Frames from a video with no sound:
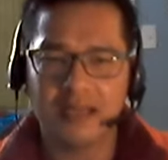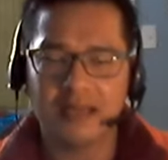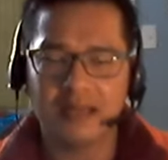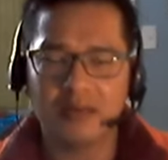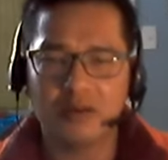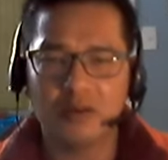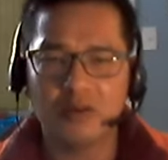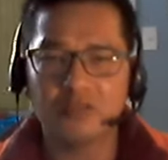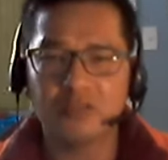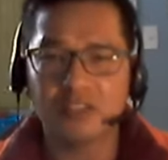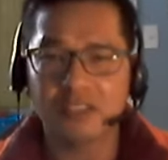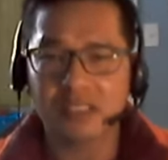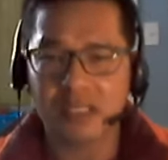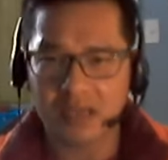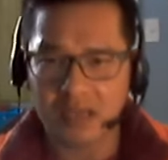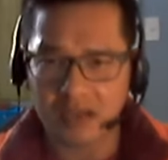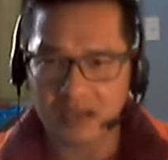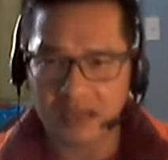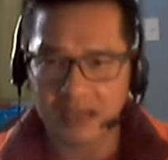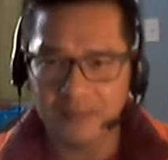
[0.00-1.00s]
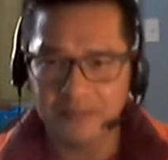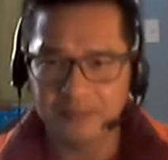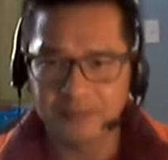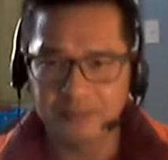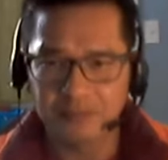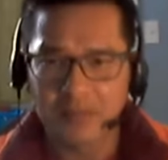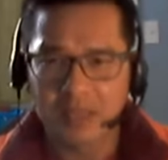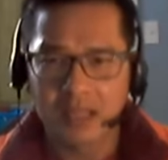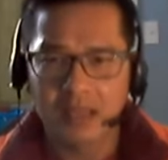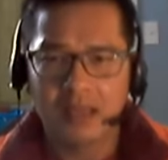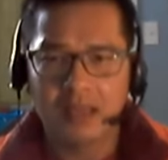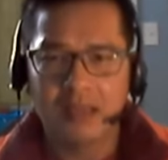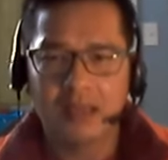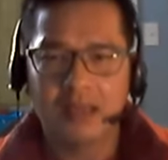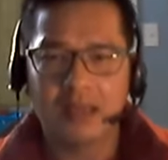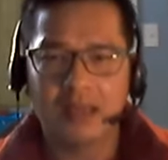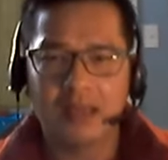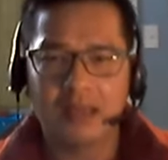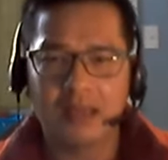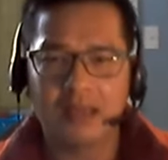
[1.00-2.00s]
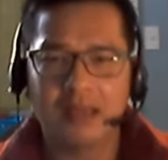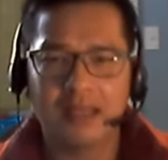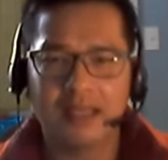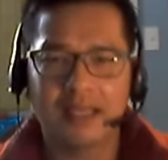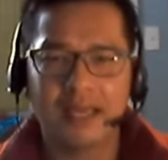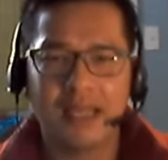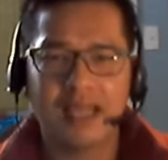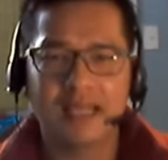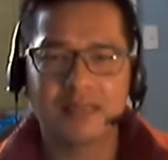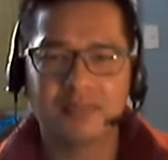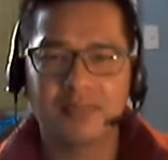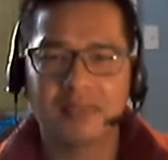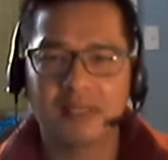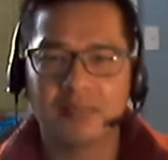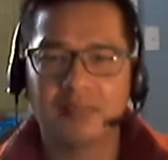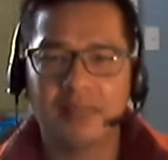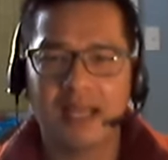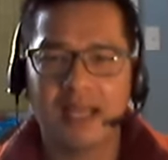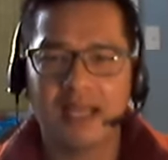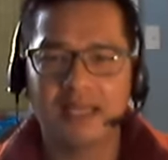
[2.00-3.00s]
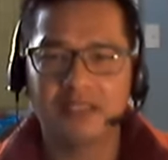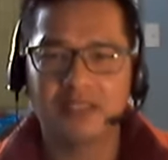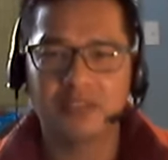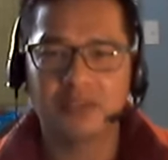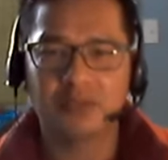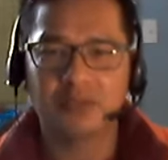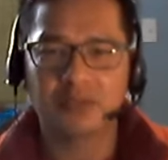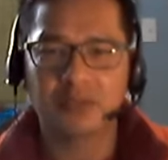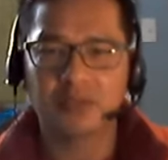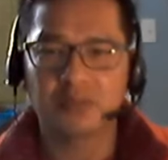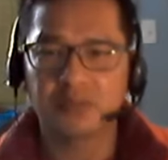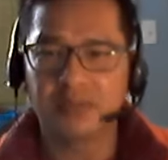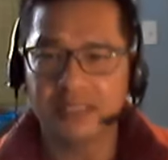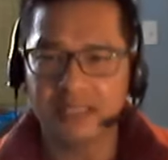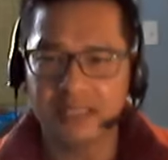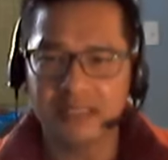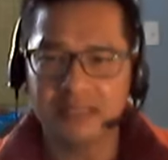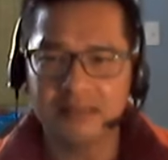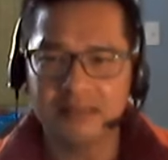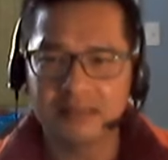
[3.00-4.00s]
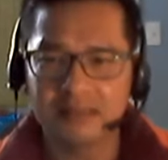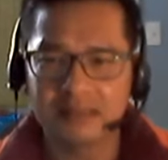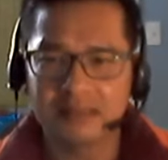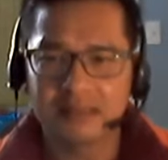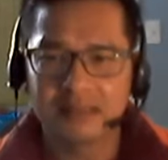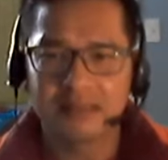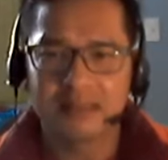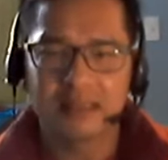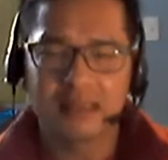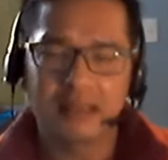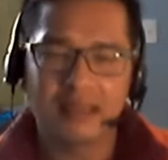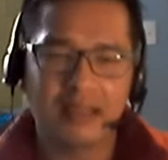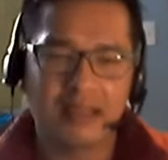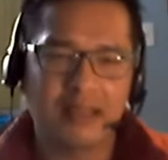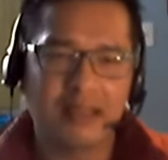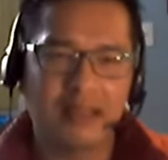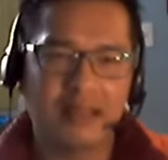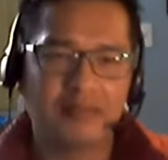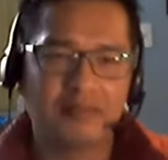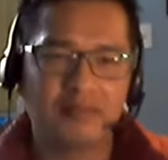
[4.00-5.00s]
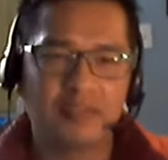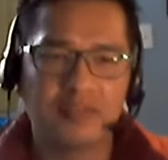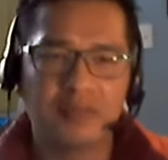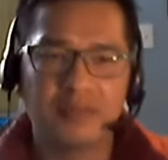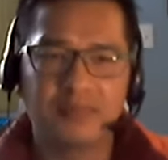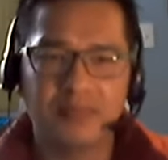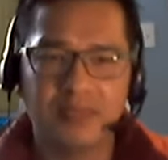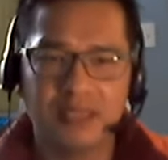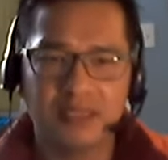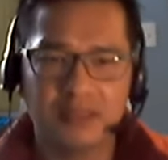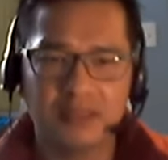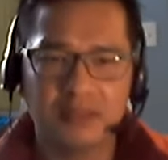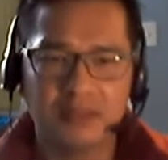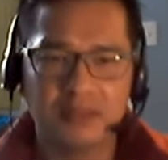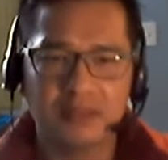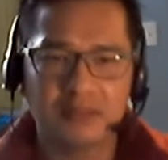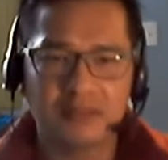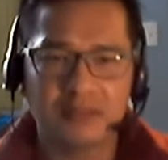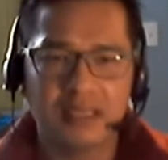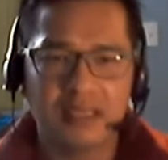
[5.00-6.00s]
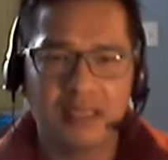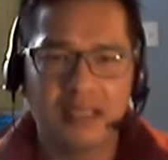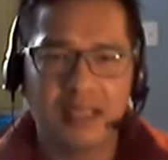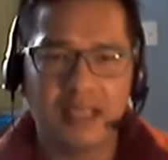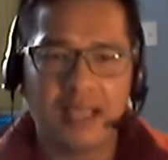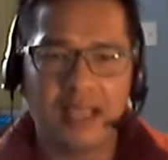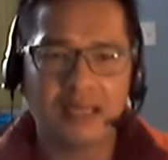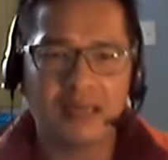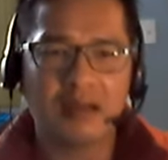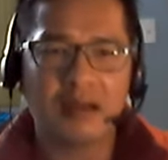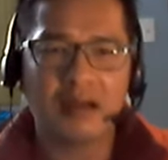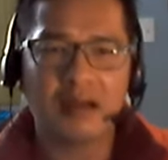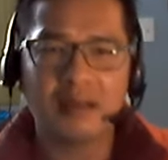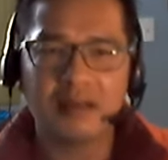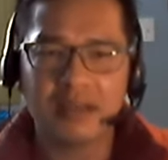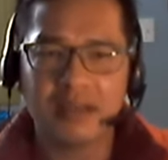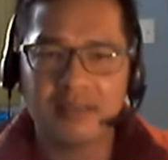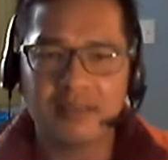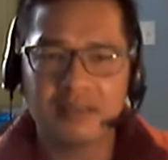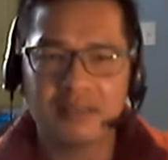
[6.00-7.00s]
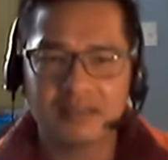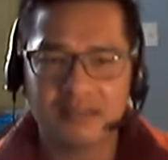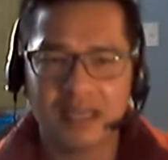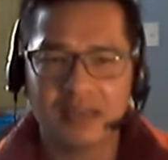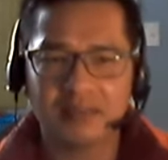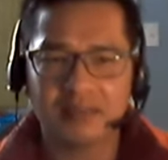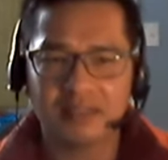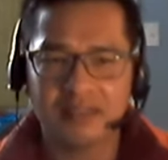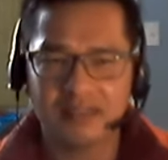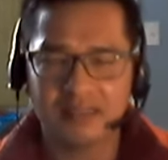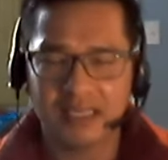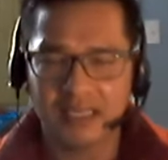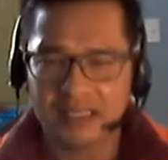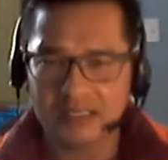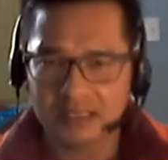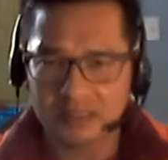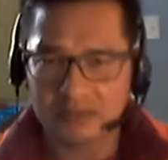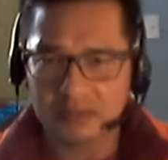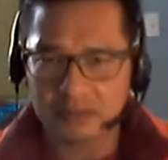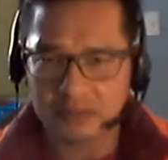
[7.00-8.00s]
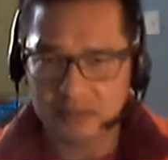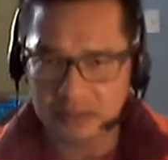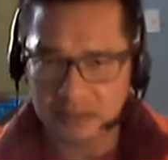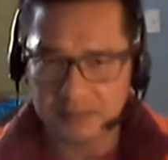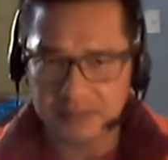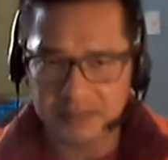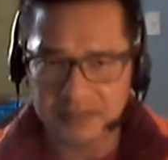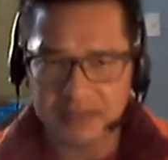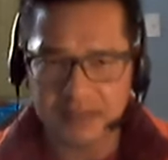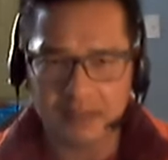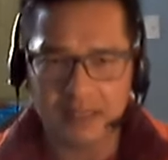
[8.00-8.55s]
over time, it has been applied to Koreans, Filipinos, and all other Southeast Asian groups